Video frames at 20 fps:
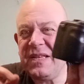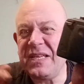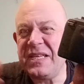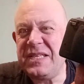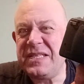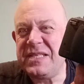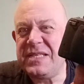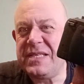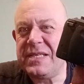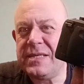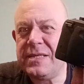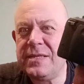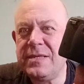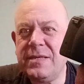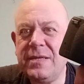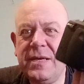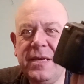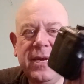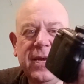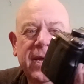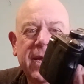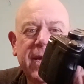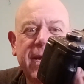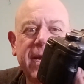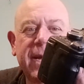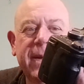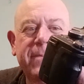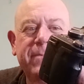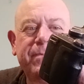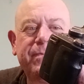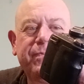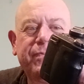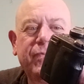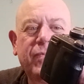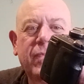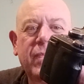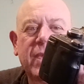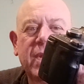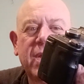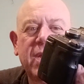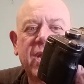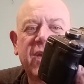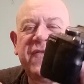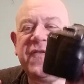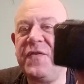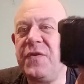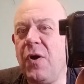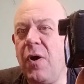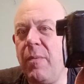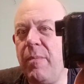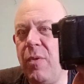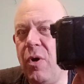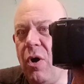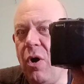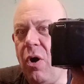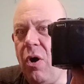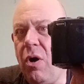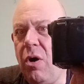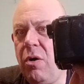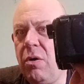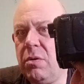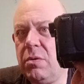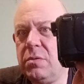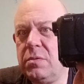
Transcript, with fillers: least, um, if not more.